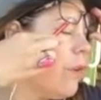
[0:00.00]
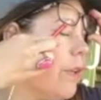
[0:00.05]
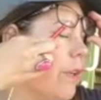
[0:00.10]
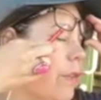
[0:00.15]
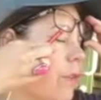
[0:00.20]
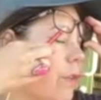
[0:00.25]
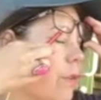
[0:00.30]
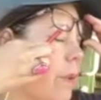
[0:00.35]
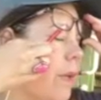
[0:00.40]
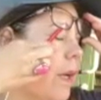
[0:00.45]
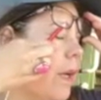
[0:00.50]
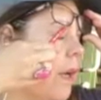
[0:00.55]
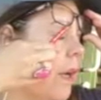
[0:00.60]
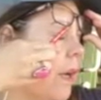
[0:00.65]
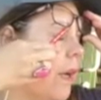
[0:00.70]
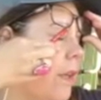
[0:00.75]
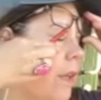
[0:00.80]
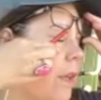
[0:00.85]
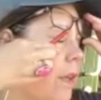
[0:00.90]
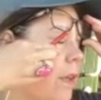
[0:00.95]
right through my
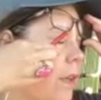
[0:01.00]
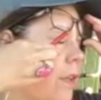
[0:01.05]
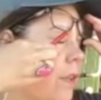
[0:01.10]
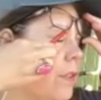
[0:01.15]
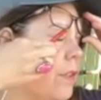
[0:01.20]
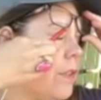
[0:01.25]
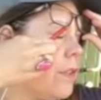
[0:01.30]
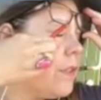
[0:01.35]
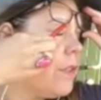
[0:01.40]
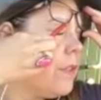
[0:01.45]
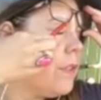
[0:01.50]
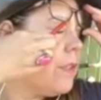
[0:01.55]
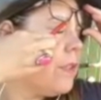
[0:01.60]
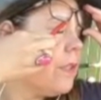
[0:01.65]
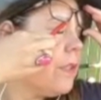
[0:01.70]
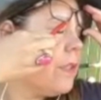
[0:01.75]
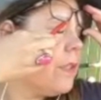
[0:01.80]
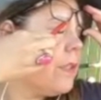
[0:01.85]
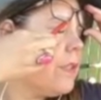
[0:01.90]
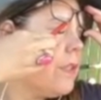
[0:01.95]
eye that hurts.
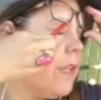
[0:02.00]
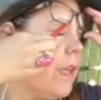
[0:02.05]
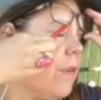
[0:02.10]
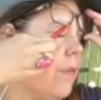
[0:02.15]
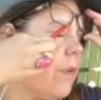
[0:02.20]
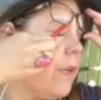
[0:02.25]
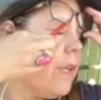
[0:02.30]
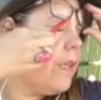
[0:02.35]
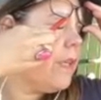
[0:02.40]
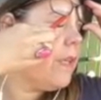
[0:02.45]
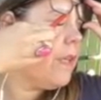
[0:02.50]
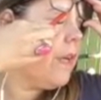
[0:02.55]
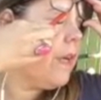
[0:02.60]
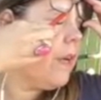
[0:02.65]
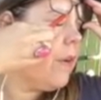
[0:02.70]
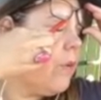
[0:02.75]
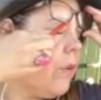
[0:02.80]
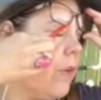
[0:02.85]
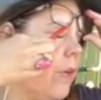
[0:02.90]
Is that right now,